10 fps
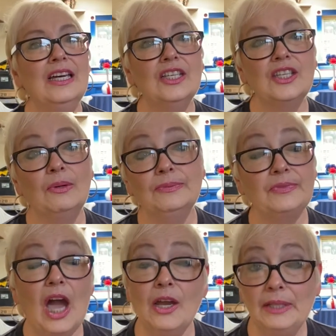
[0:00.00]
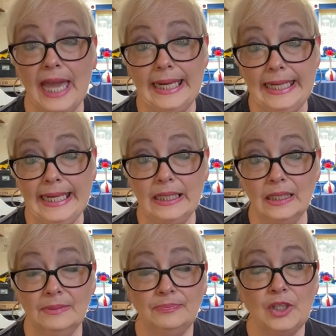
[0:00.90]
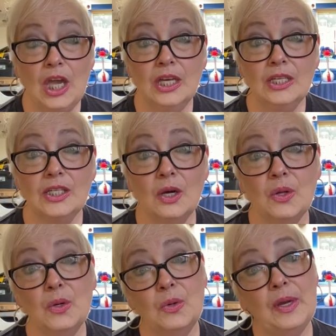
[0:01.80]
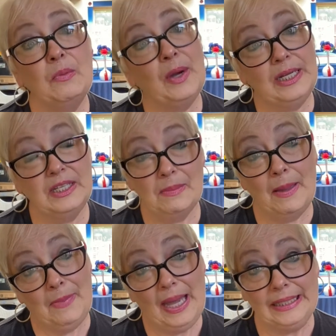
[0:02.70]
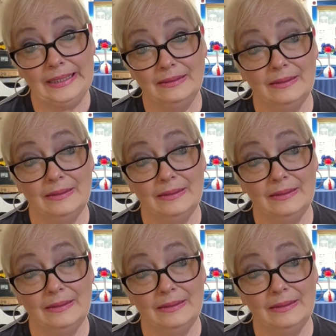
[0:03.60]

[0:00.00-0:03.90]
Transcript: So I only had a nickel, so it went into my pocket.